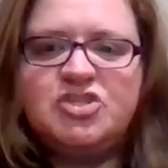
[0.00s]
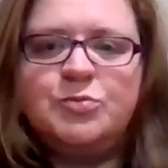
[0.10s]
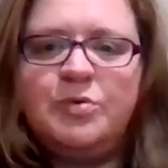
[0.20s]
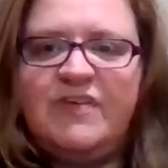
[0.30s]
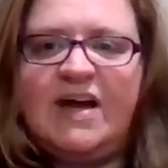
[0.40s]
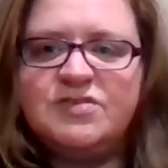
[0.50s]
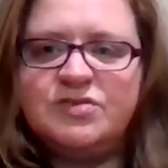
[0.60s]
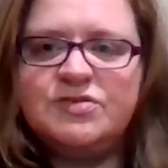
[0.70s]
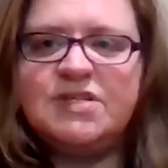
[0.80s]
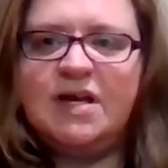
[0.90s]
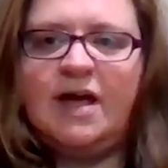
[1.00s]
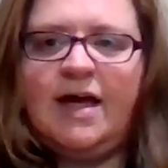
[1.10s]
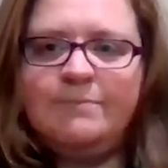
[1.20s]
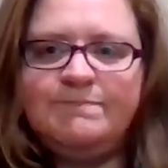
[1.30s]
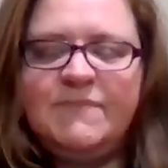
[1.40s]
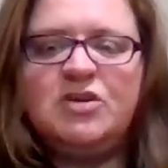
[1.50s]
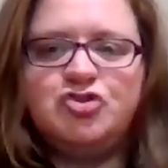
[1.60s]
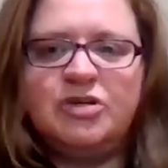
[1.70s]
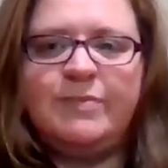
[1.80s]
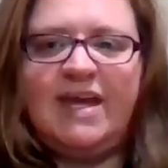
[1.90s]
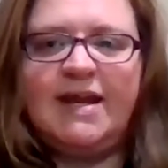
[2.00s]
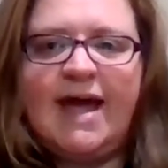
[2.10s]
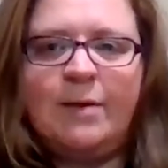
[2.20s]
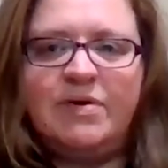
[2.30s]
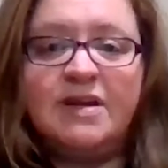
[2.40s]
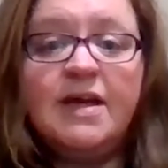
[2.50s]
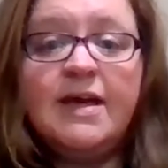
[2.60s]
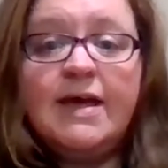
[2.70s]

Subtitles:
supervisors usually make it happen.